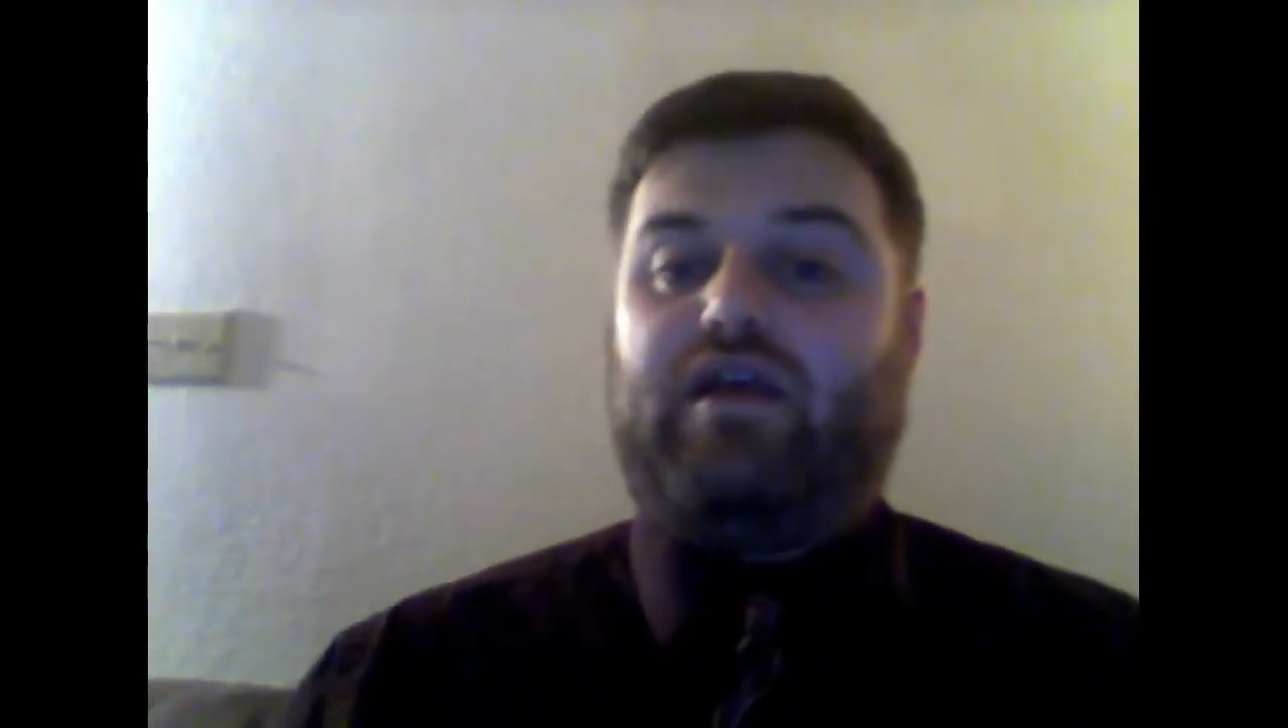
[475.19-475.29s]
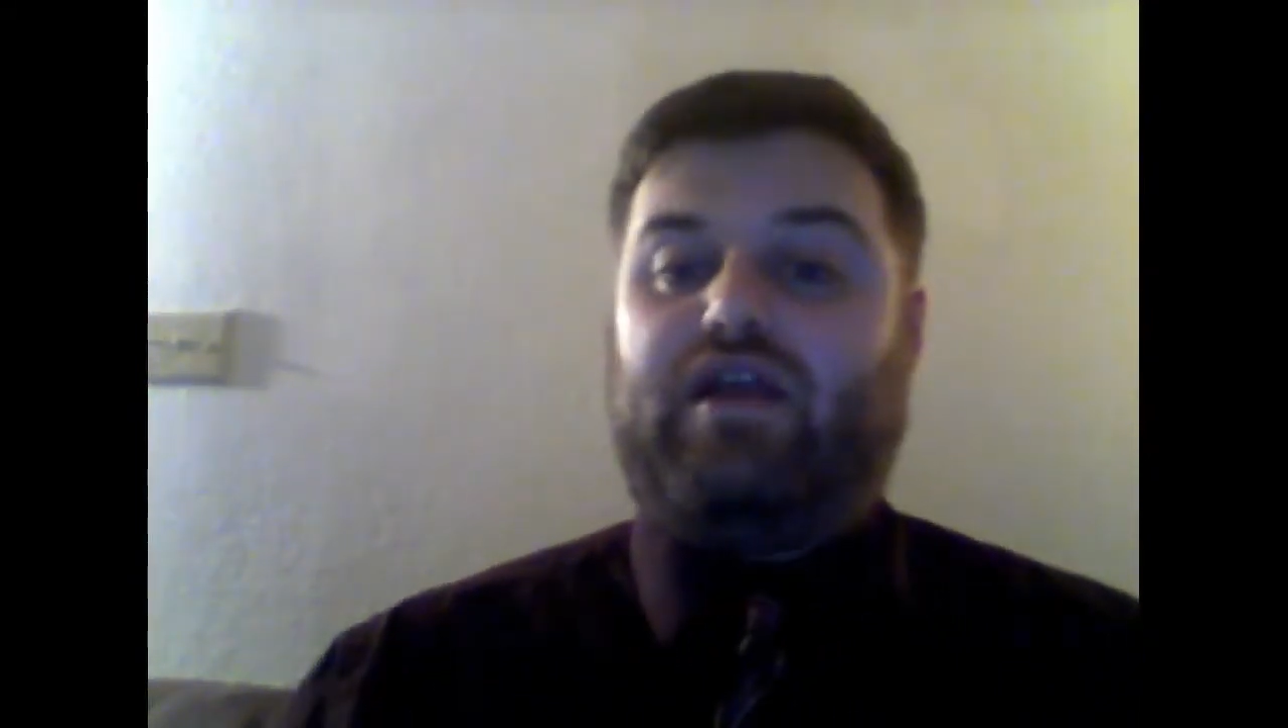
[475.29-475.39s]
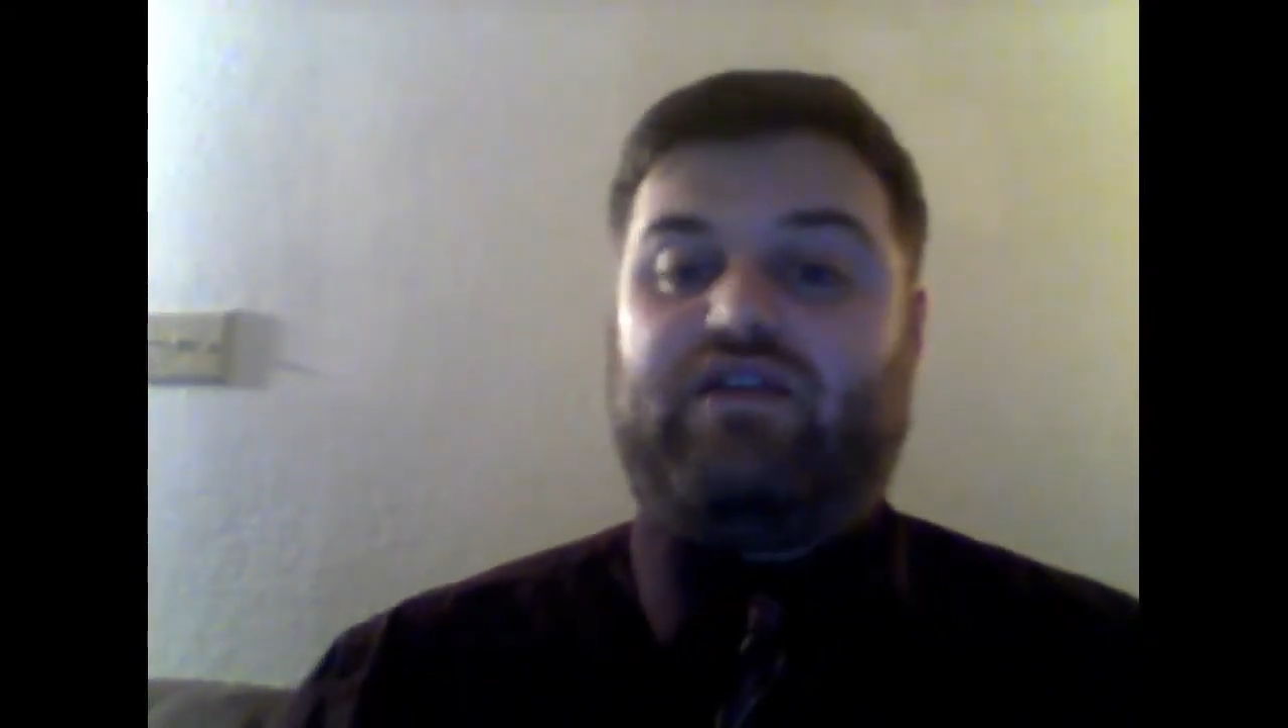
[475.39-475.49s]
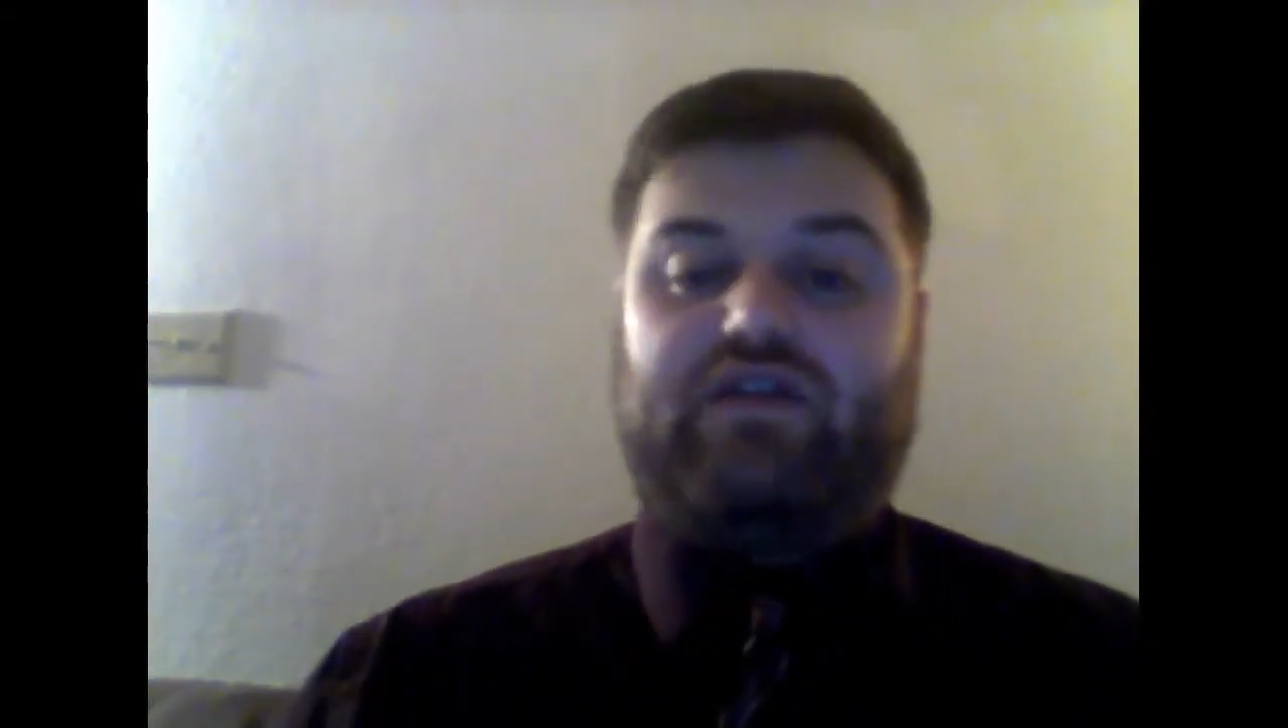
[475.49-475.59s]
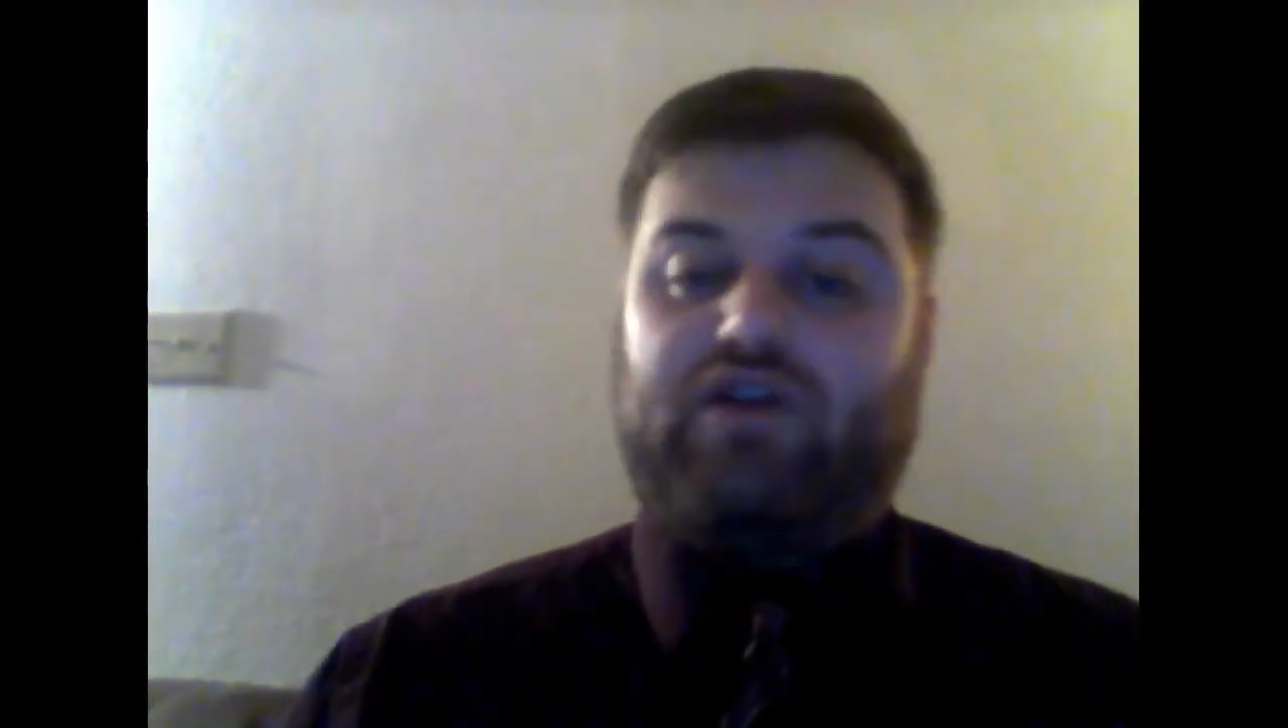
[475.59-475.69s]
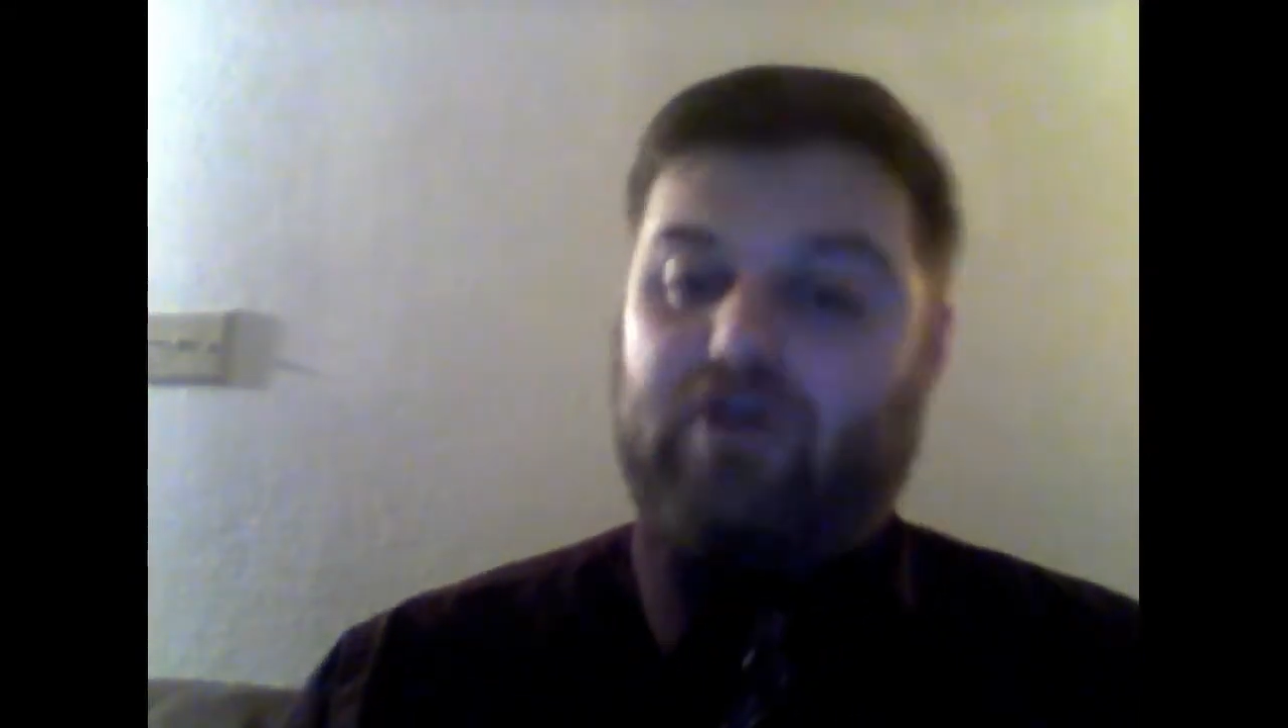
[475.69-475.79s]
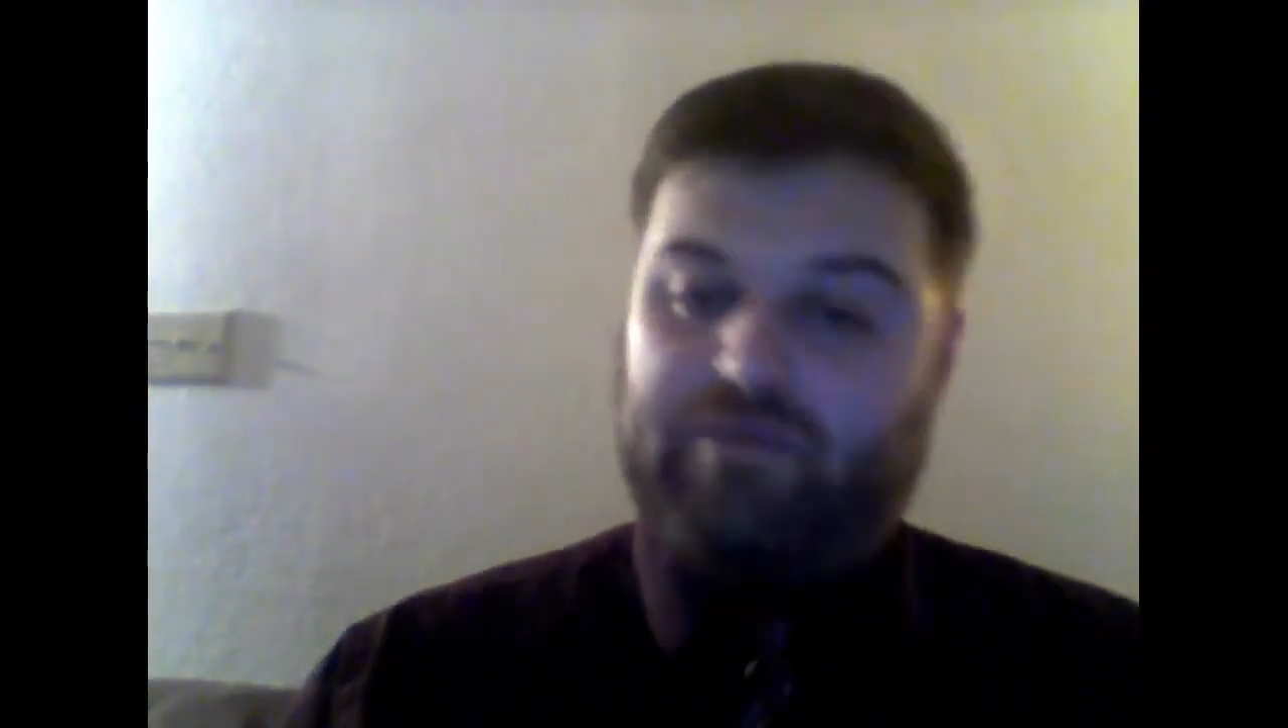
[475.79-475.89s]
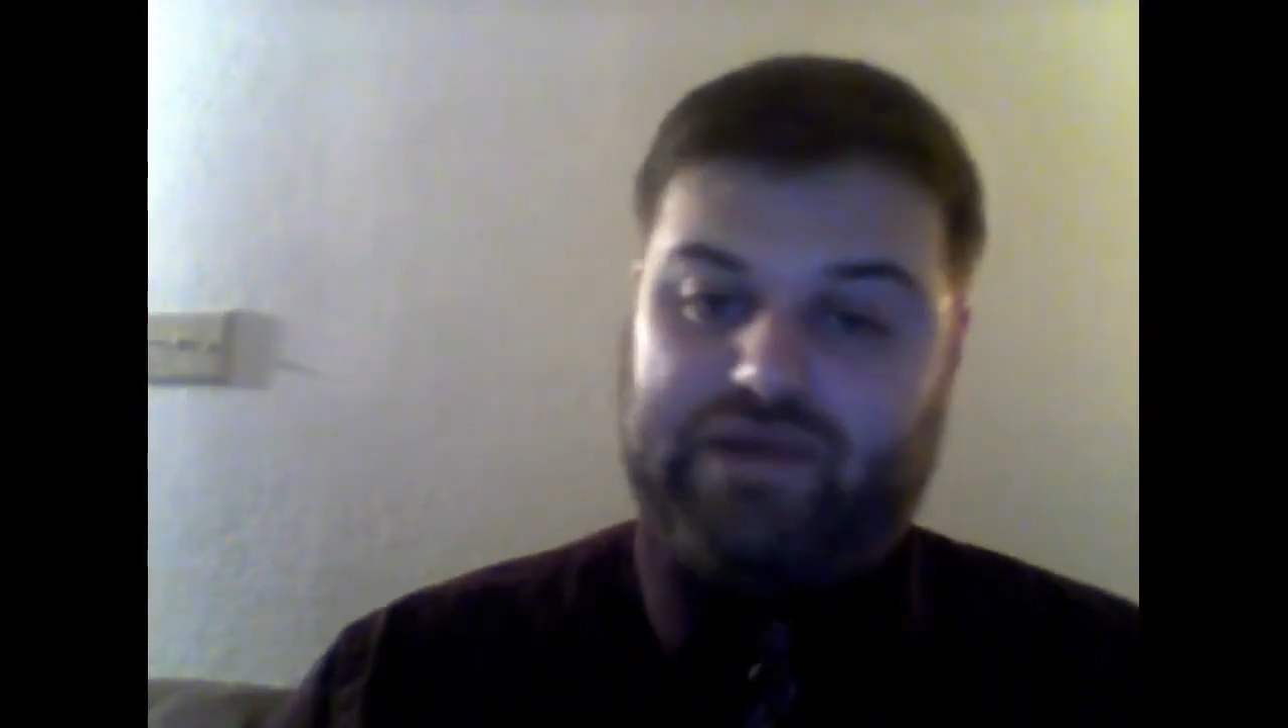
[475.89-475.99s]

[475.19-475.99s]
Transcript: it's going to hurt